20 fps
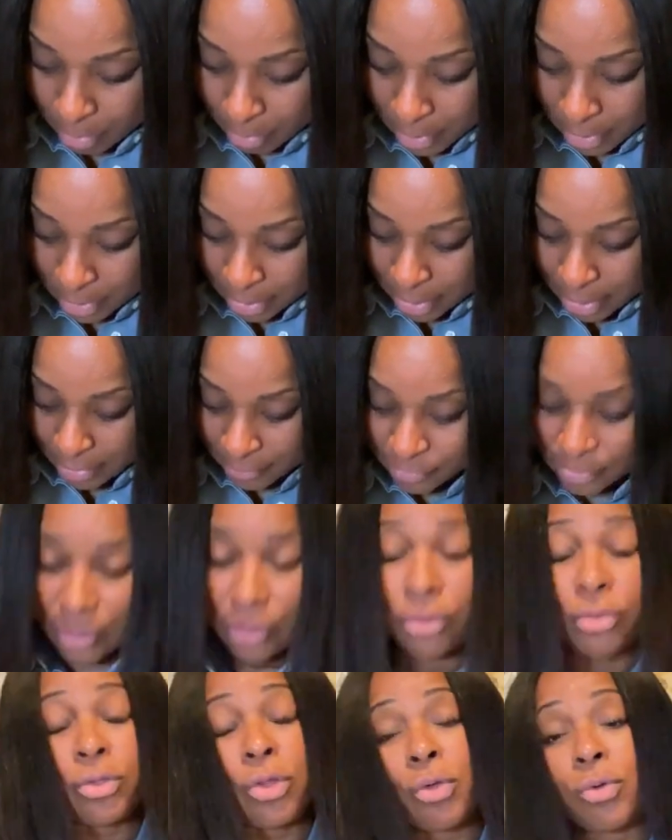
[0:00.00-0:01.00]
but believes
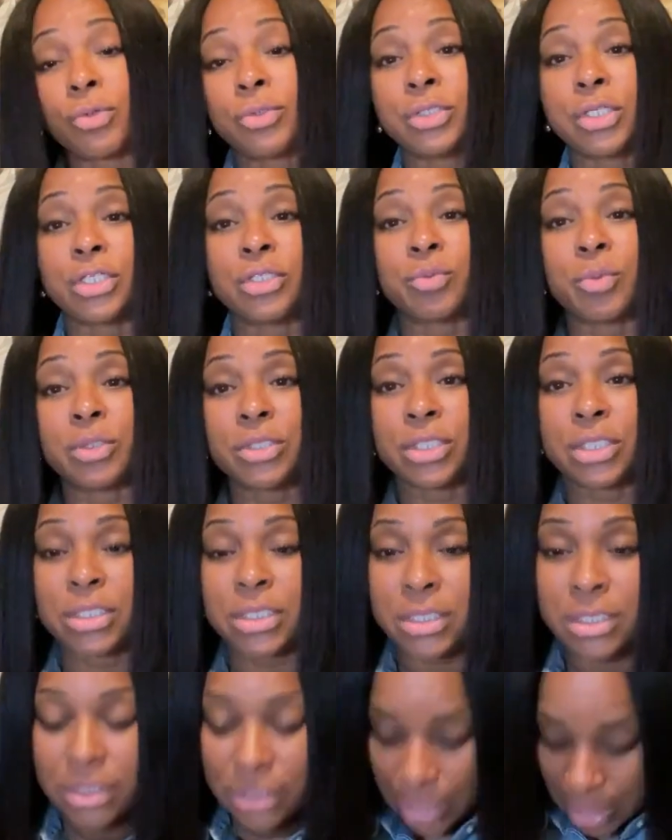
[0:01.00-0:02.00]
that those things which
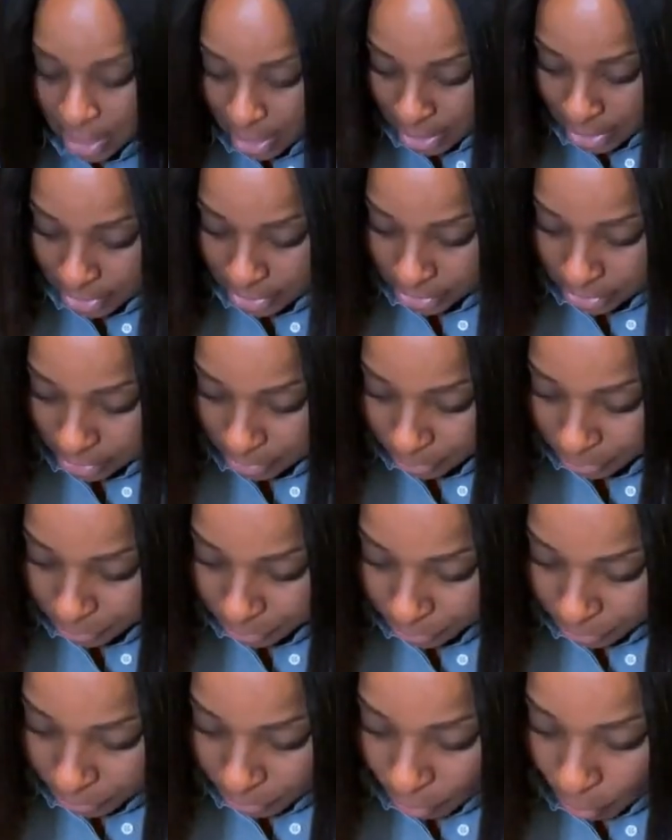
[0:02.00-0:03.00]
he says
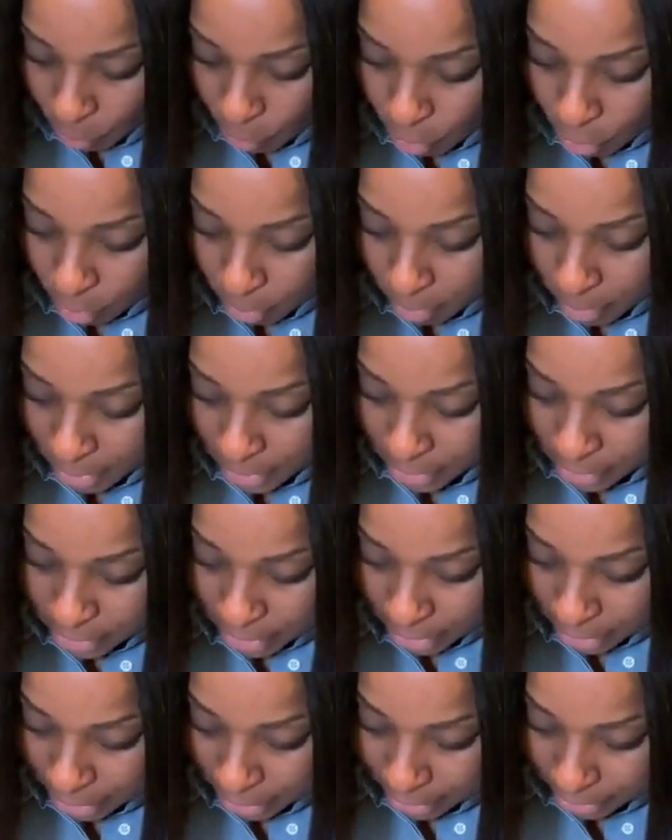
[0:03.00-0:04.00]
will be
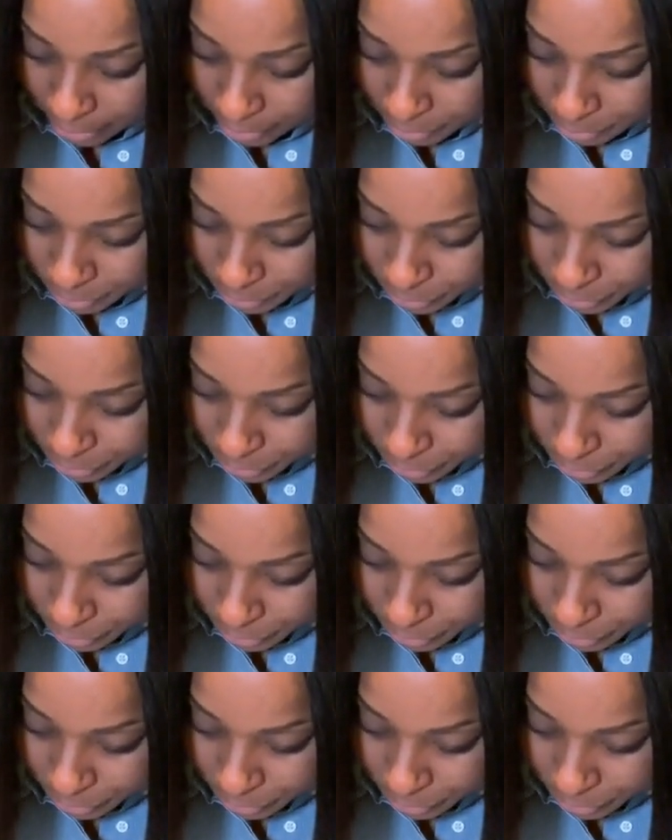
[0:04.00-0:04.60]
done,